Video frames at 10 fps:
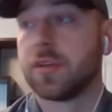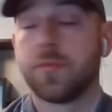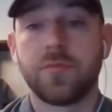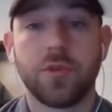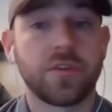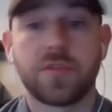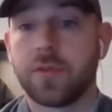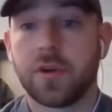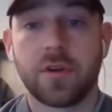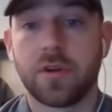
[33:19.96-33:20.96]
units
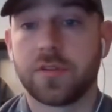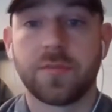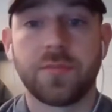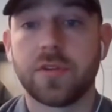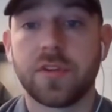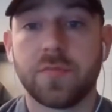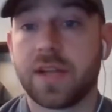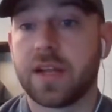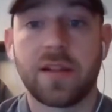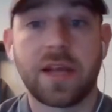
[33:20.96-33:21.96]
or some buildings
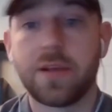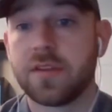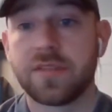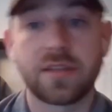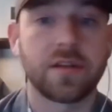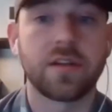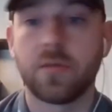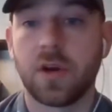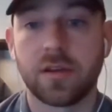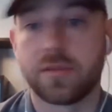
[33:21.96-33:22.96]
might not allow you to take down any
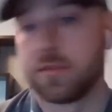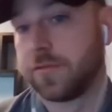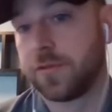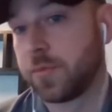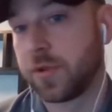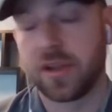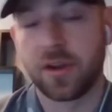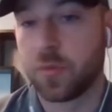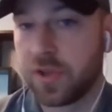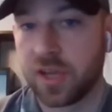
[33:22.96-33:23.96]
walls, and if you're planning on
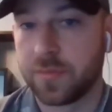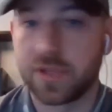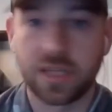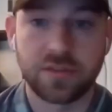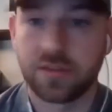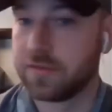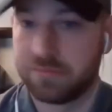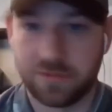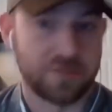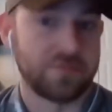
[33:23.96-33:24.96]
opening up a kitchen,
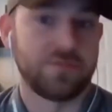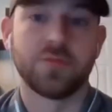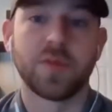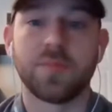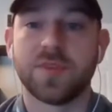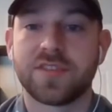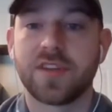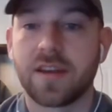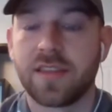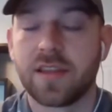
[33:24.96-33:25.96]
you might be
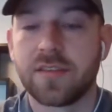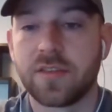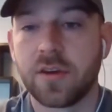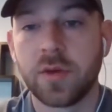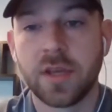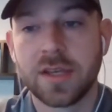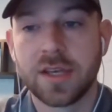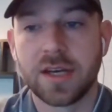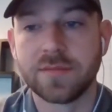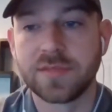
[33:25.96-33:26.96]
stuck then. So
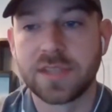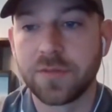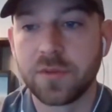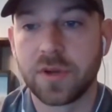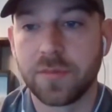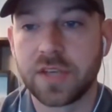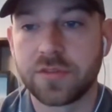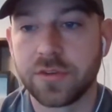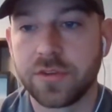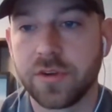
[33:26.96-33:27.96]
definitely want to make
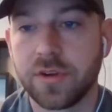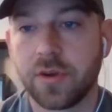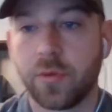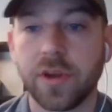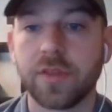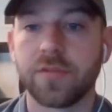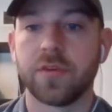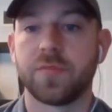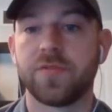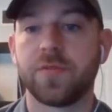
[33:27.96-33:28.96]
sure you're aware of
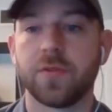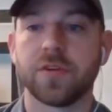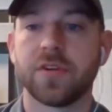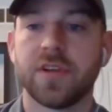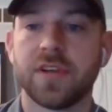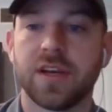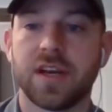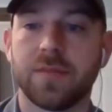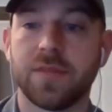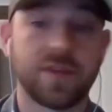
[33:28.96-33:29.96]
those before
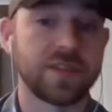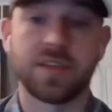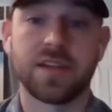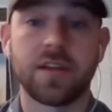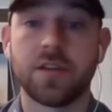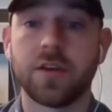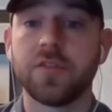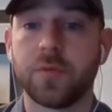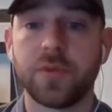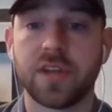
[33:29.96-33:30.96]
investing in any of
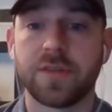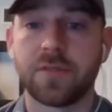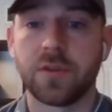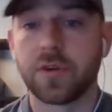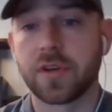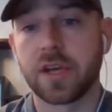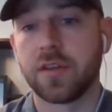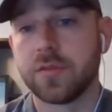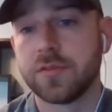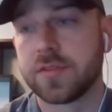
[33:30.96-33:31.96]
those. But we definitely work on
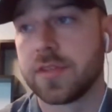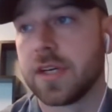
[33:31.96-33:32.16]
those.